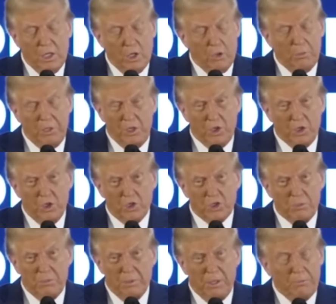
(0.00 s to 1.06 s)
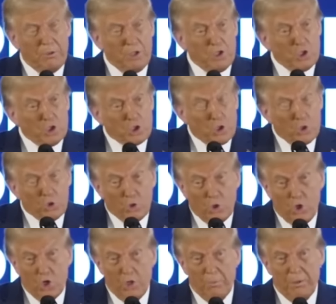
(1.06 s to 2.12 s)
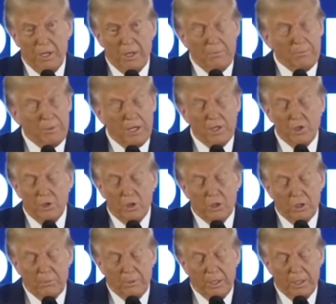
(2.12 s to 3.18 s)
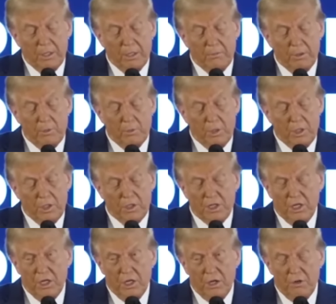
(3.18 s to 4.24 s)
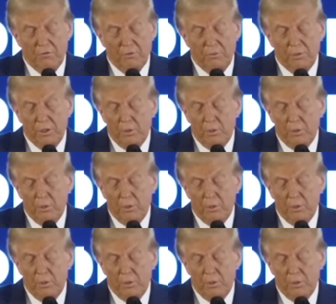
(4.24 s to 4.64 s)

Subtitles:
nobody talks about them. They just don't talk about them, but I talk about them, and we're going to take care of them.